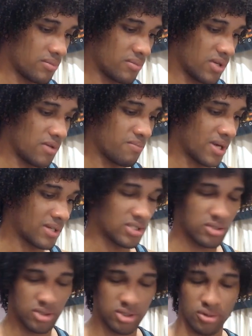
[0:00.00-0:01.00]
Impact
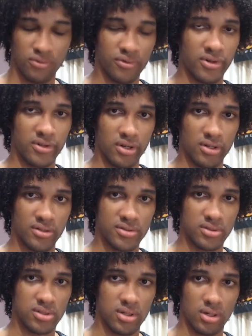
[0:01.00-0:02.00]
is a show for
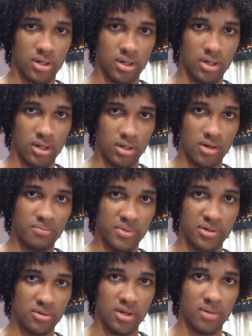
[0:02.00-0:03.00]
adults
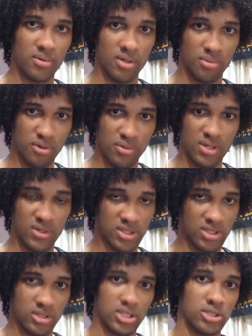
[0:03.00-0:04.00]
compared to WWE,
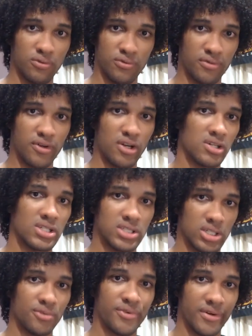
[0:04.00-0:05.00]
which is a show for fucking
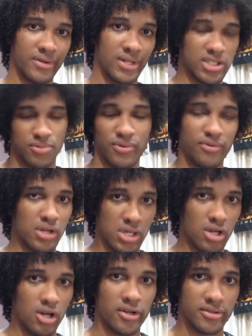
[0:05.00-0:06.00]
children. Let's be
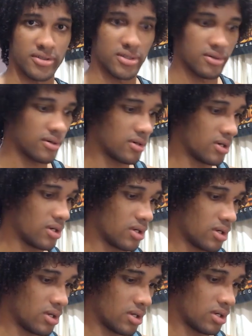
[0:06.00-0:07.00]
fucking honest here.
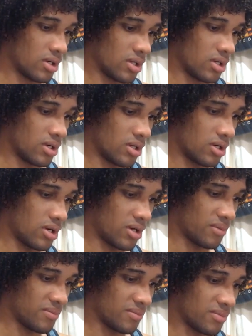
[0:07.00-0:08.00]

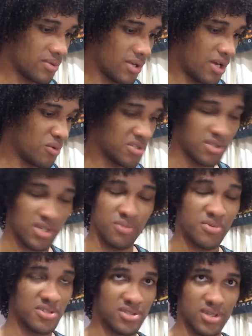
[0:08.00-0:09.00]
I will
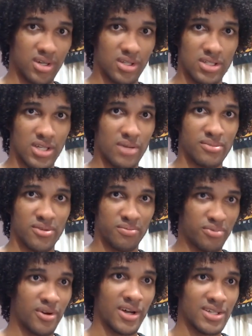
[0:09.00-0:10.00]
keep on saying this. I'm
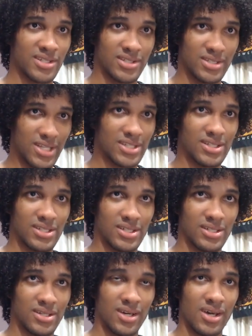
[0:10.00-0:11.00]
surprised
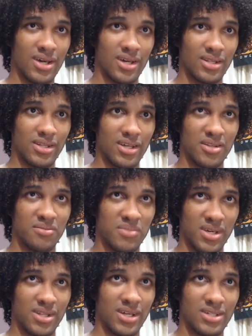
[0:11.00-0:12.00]
Disney didn't
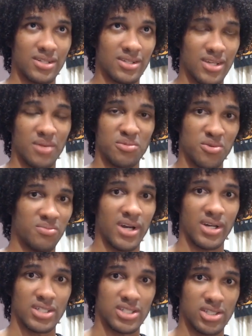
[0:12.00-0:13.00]
make any attempt to
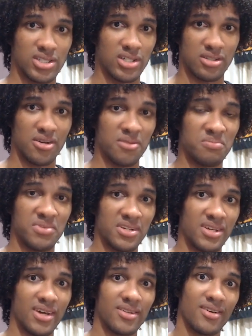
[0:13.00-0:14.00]
buy that shit company
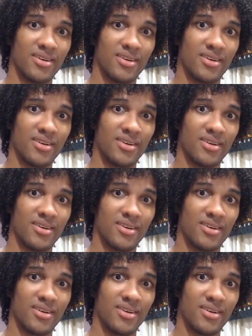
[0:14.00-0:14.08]
yet.